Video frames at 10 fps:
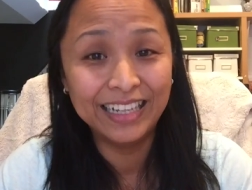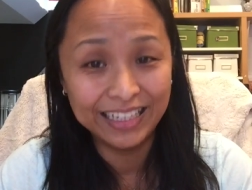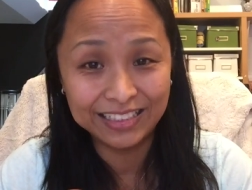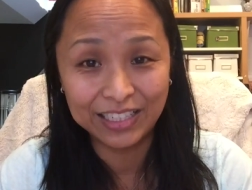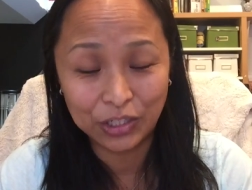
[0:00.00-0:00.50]

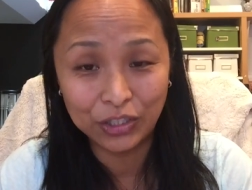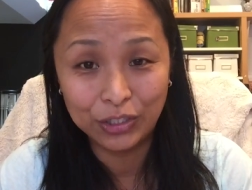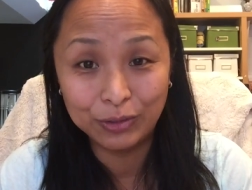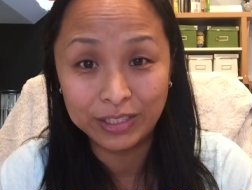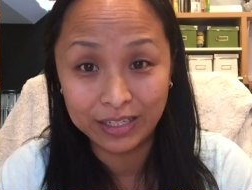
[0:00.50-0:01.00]
It's a good
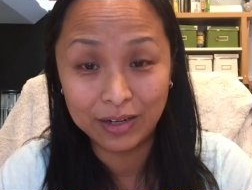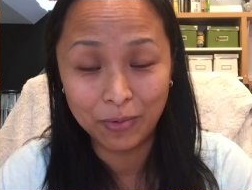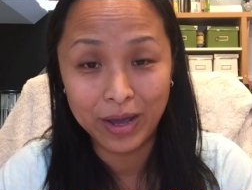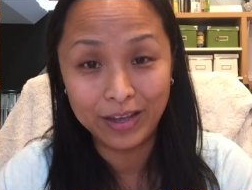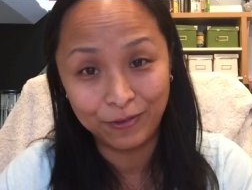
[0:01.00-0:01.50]
news in a
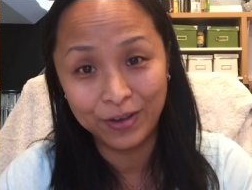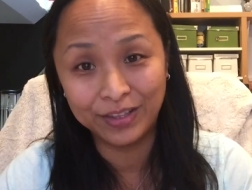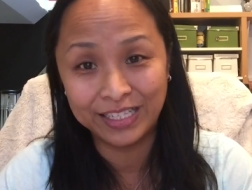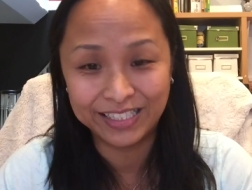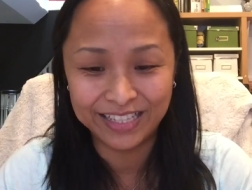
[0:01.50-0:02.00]
way, if you
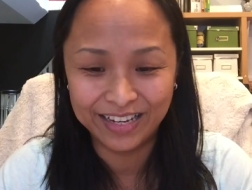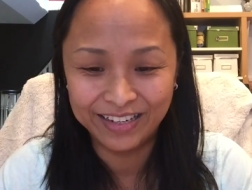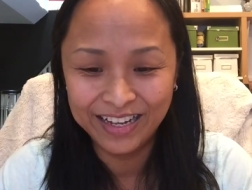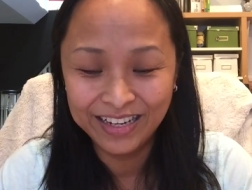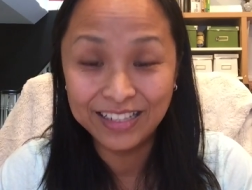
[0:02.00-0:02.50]

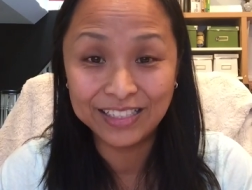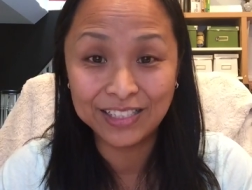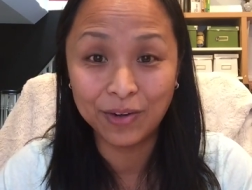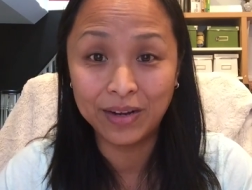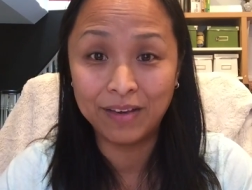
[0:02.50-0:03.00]
understand the
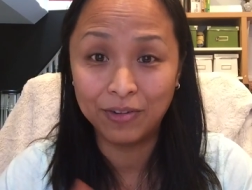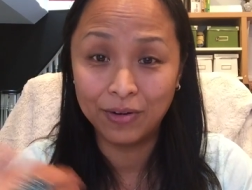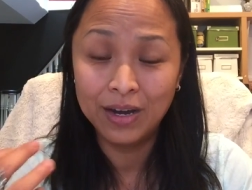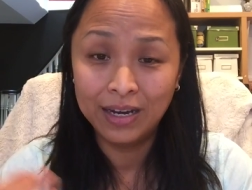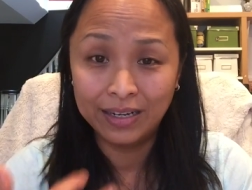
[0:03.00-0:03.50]
soul
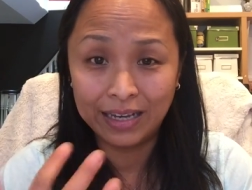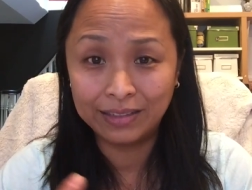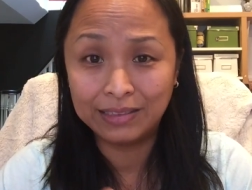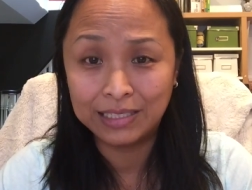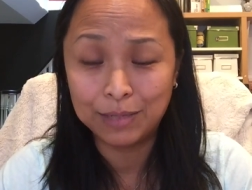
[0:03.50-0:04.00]
level.
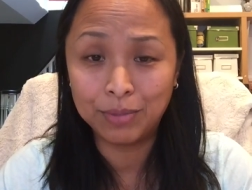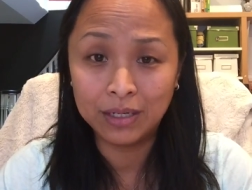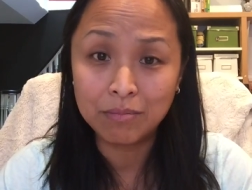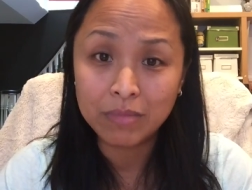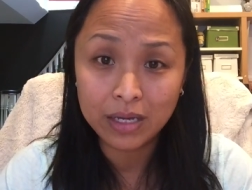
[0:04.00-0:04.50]
Like,
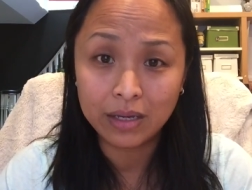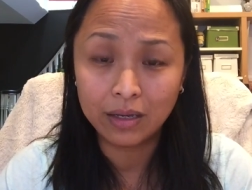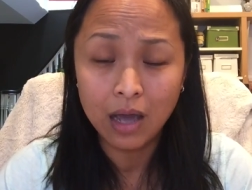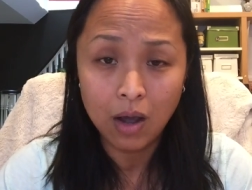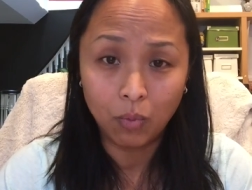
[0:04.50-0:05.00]
simply
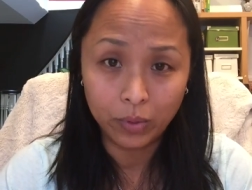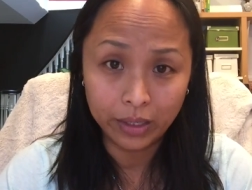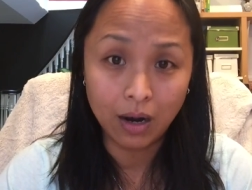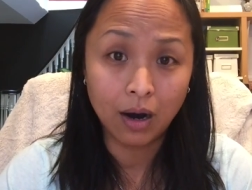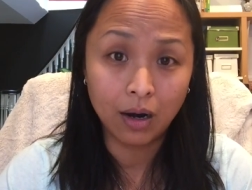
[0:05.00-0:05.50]
mean
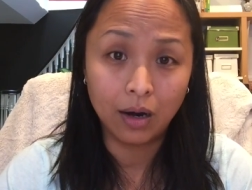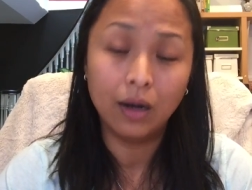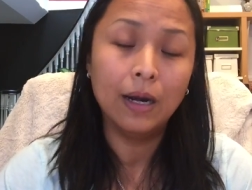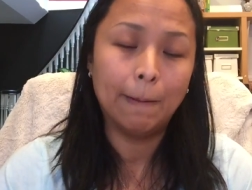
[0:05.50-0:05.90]
we are